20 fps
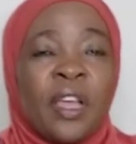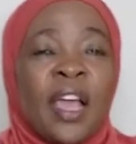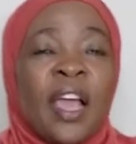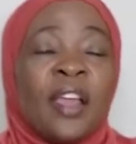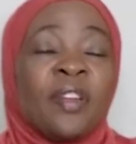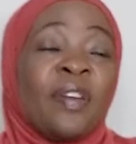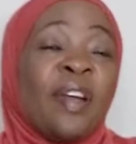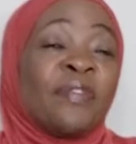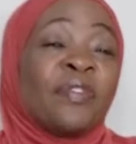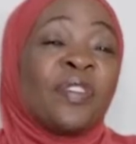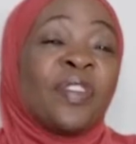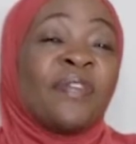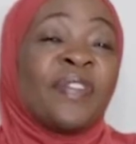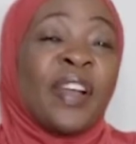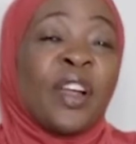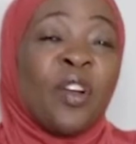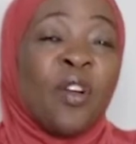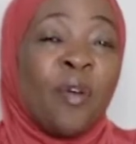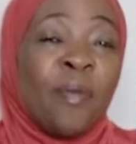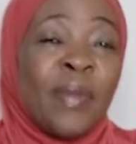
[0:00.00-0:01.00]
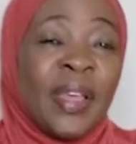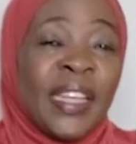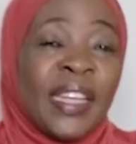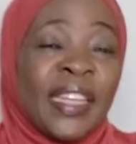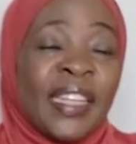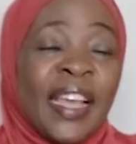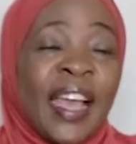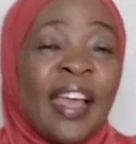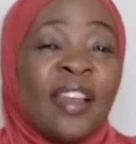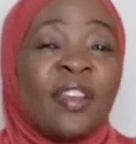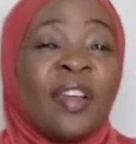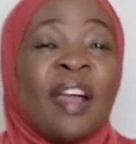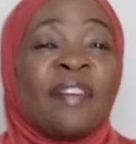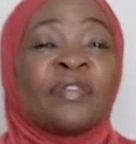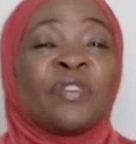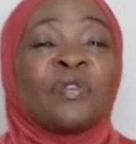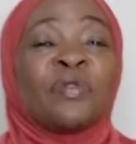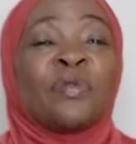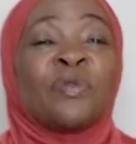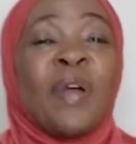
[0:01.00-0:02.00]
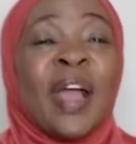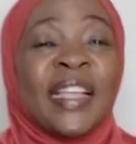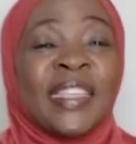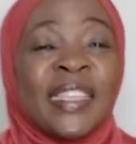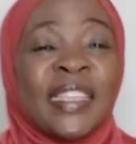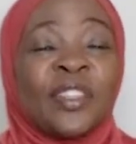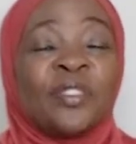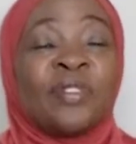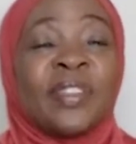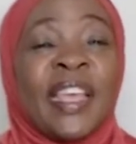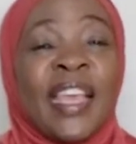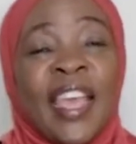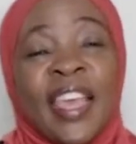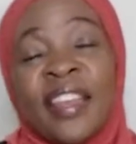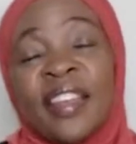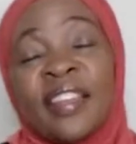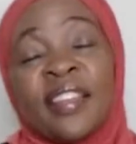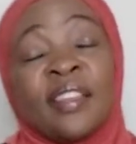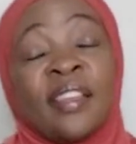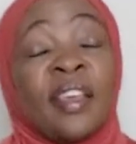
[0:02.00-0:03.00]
and you have to leave a comment and you have to watch it to the end.